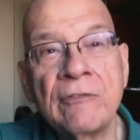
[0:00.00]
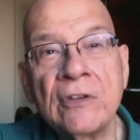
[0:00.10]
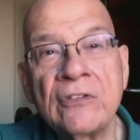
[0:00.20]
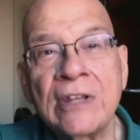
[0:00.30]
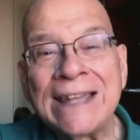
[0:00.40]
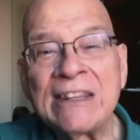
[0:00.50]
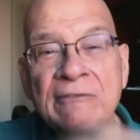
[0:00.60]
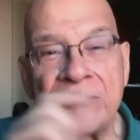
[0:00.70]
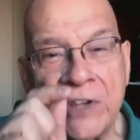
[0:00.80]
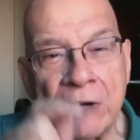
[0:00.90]
stuff that's
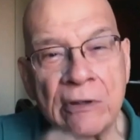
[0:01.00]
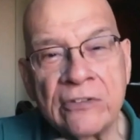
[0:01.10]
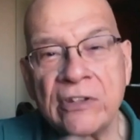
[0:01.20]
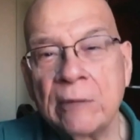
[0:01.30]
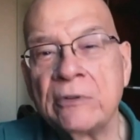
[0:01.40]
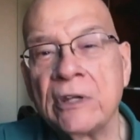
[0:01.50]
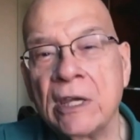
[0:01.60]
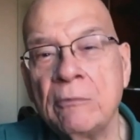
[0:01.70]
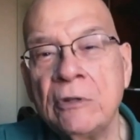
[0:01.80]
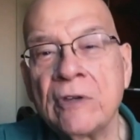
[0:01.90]
at the very same
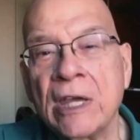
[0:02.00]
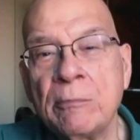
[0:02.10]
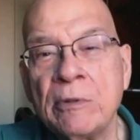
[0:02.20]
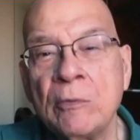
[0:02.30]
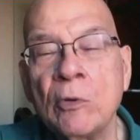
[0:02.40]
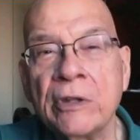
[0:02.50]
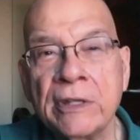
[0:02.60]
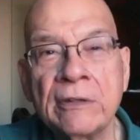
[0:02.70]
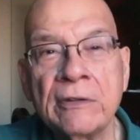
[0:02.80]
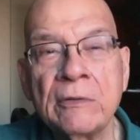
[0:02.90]
time. You've got to be
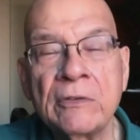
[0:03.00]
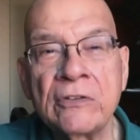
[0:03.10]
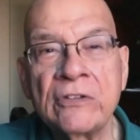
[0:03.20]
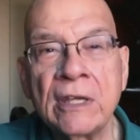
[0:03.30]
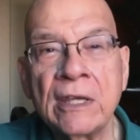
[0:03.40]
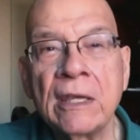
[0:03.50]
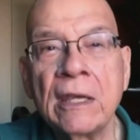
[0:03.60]
willing to